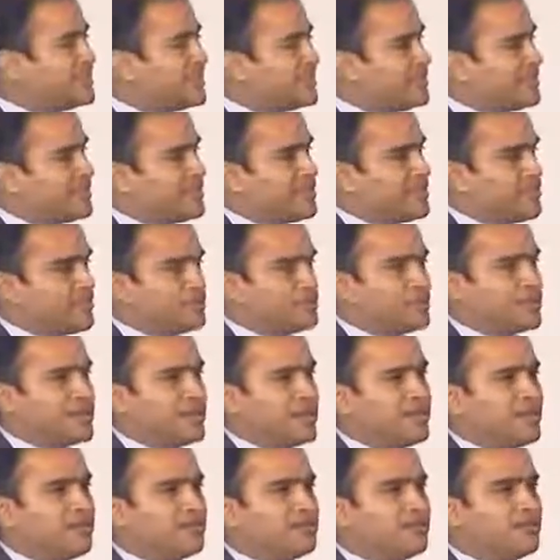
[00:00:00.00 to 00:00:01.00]
in India and
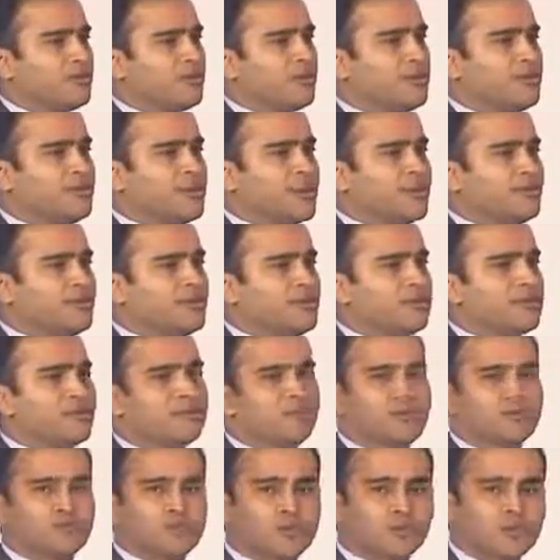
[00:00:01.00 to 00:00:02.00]
outside on helping
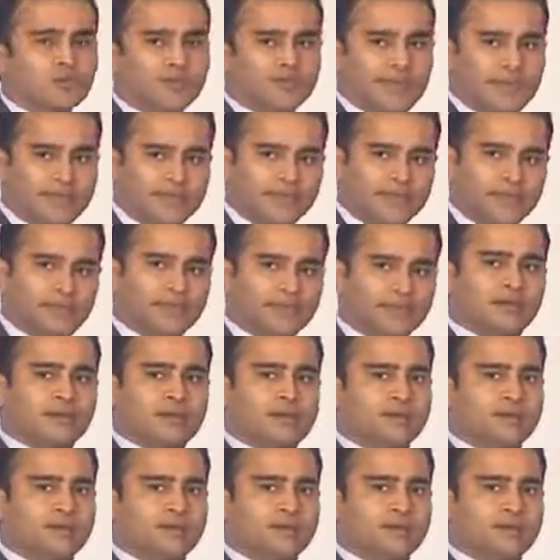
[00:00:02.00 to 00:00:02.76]
them recruit talent